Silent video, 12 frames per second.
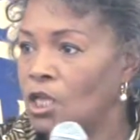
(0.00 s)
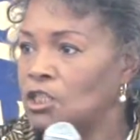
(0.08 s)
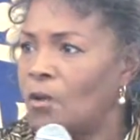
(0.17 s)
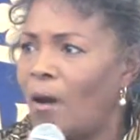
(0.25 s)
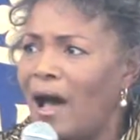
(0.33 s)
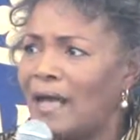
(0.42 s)

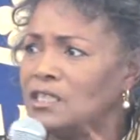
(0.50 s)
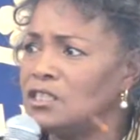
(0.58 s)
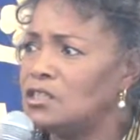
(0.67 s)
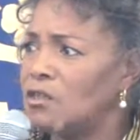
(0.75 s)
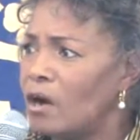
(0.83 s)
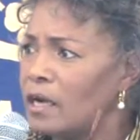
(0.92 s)
So I
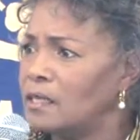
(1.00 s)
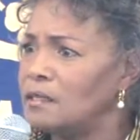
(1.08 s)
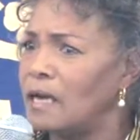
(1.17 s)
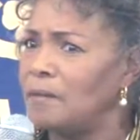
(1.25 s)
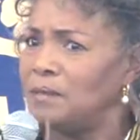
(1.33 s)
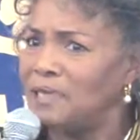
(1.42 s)

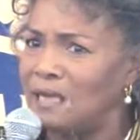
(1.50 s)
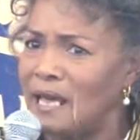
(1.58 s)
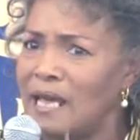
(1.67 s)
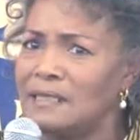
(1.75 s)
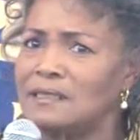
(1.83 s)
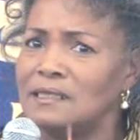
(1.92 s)

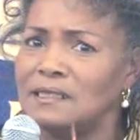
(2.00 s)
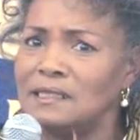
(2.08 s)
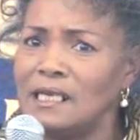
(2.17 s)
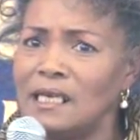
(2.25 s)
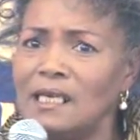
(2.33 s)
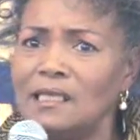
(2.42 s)
began to
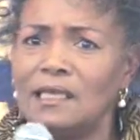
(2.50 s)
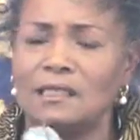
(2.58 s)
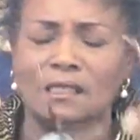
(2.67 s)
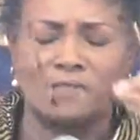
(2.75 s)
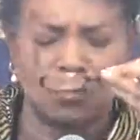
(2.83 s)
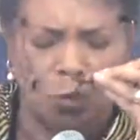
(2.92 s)
see that this